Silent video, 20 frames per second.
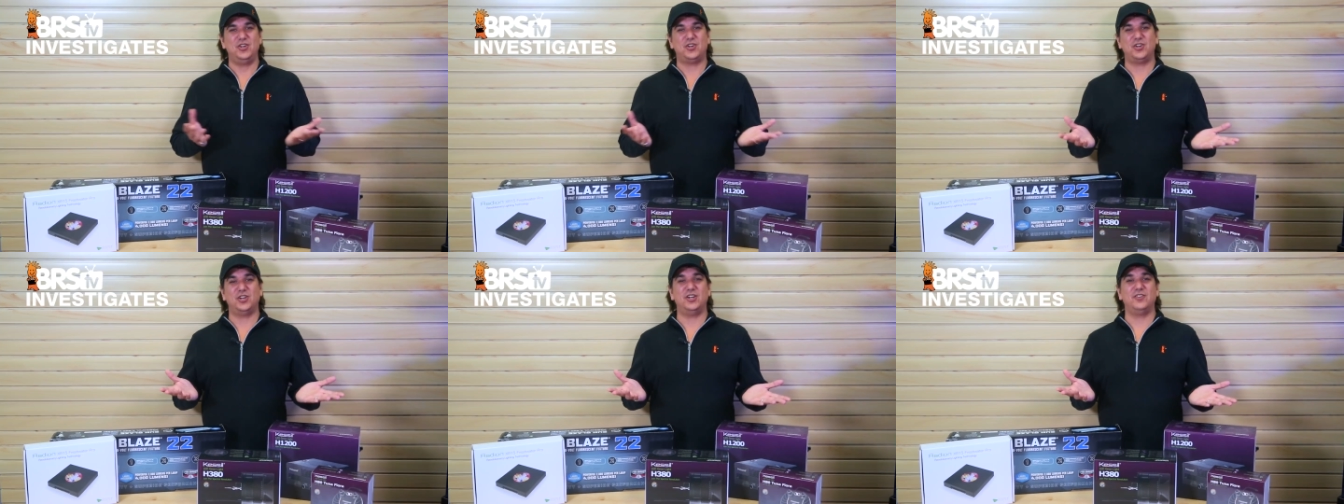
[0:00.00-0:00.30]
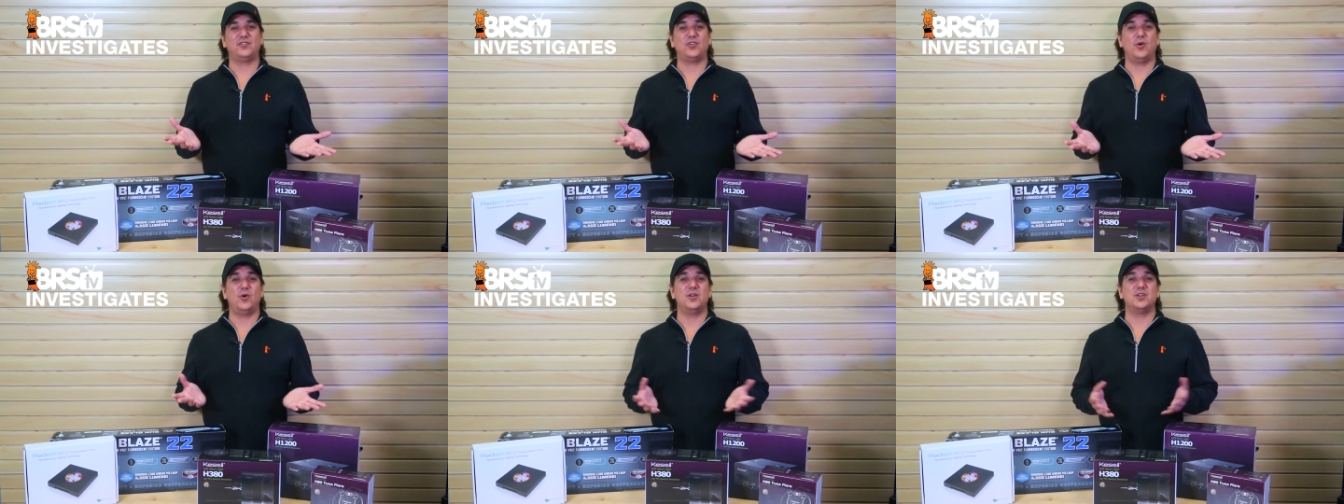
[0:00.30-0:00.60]
You could,
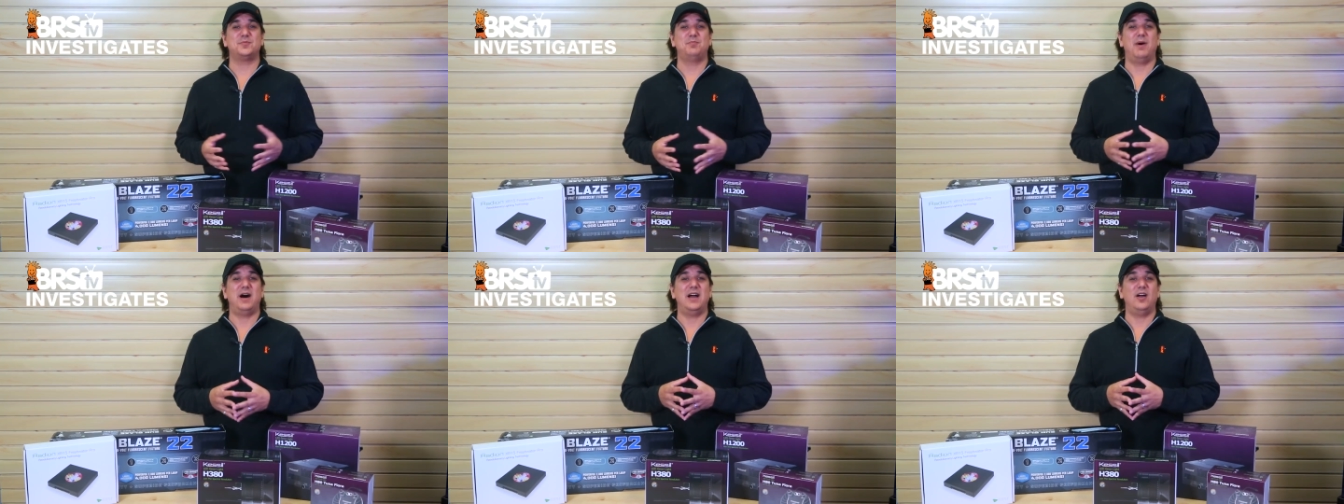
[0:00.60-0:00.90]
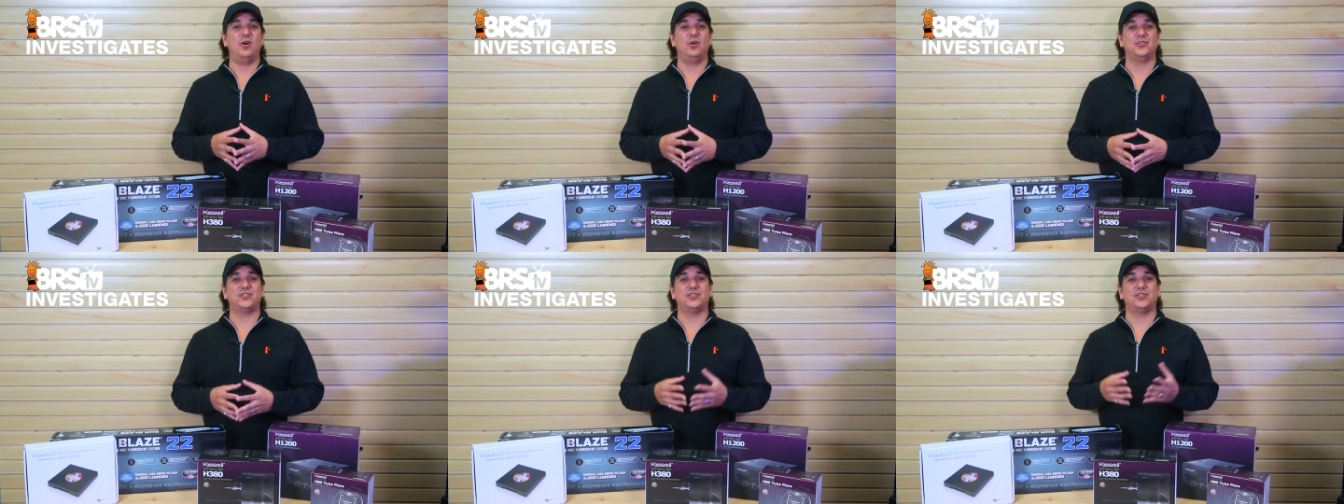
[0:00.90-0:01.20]
of course,
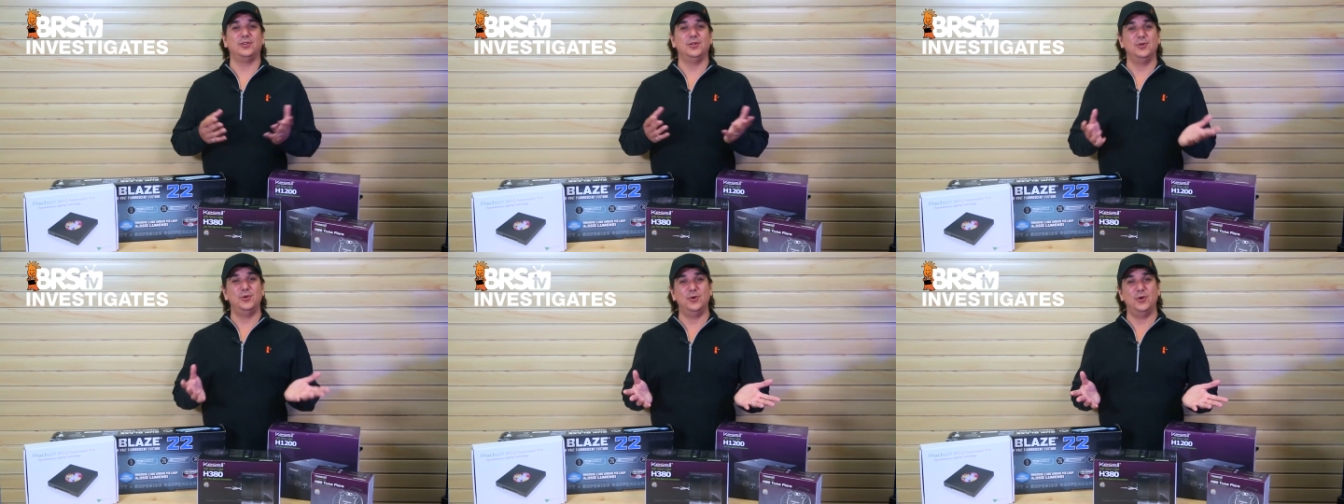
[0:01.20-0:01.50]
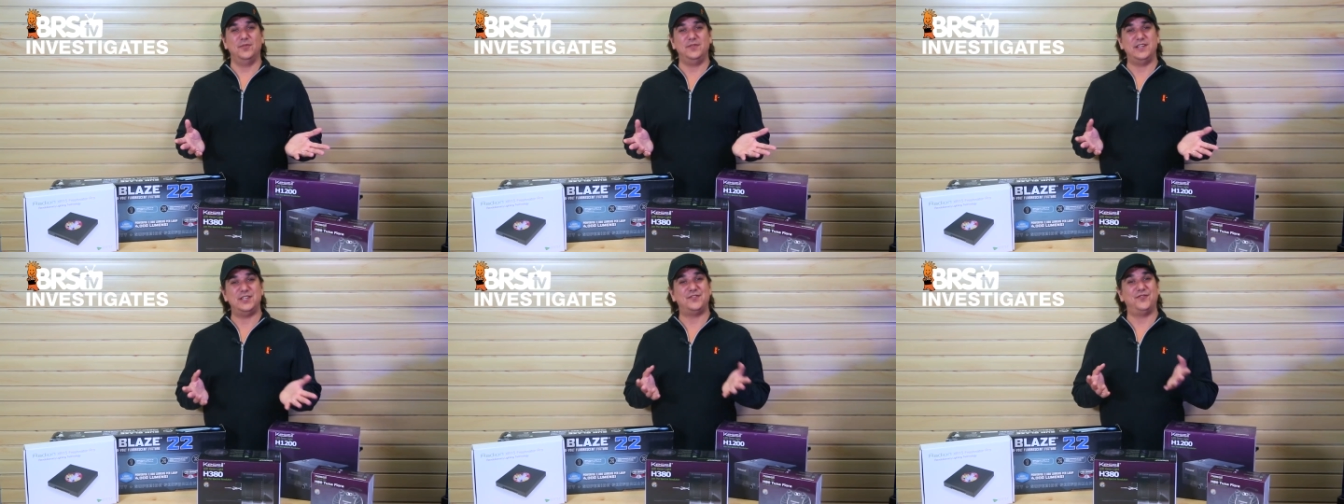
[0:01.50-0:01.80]
buy a whole
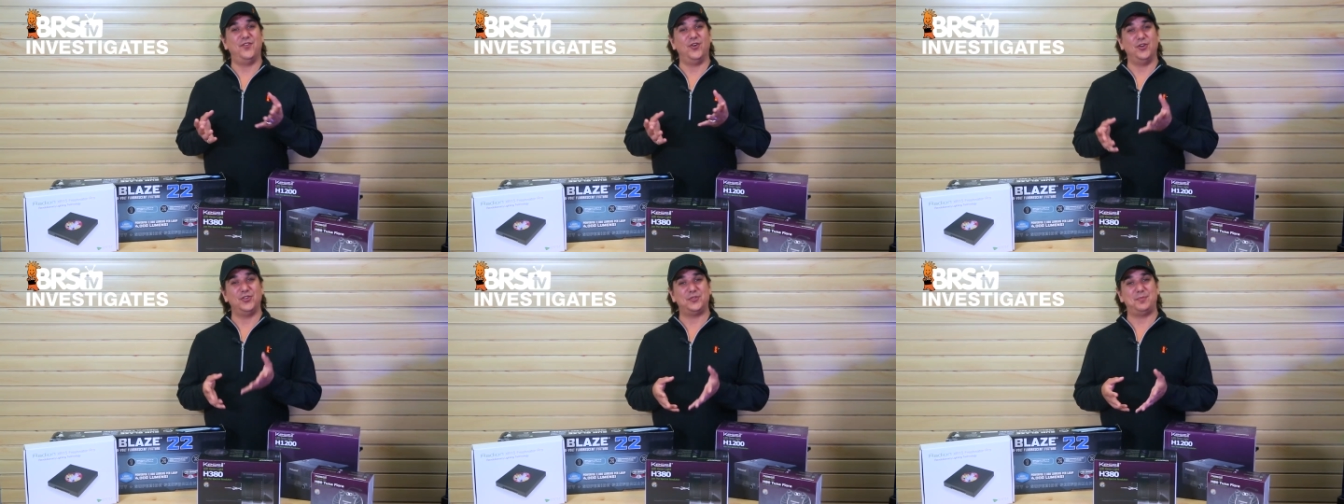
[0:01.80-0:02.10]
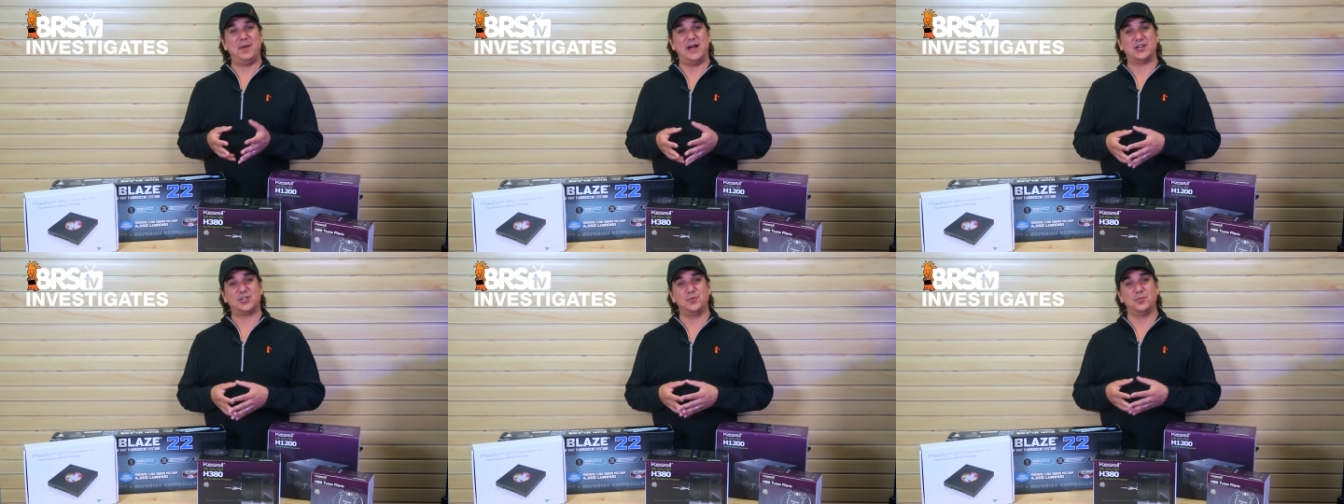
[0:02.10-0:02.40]
slew of these
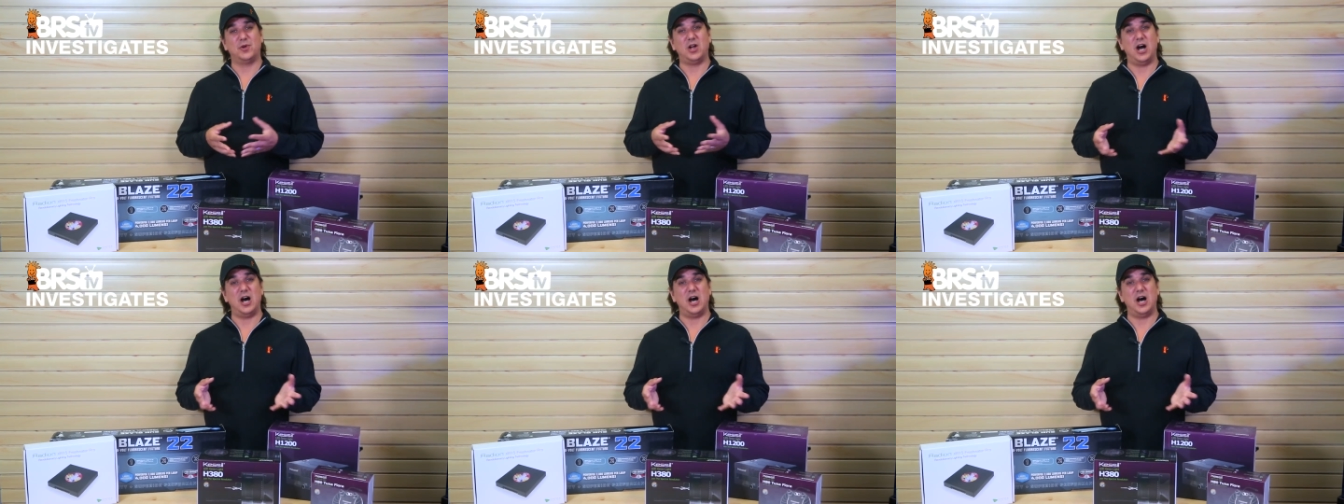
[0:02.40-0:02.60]
full-spectrum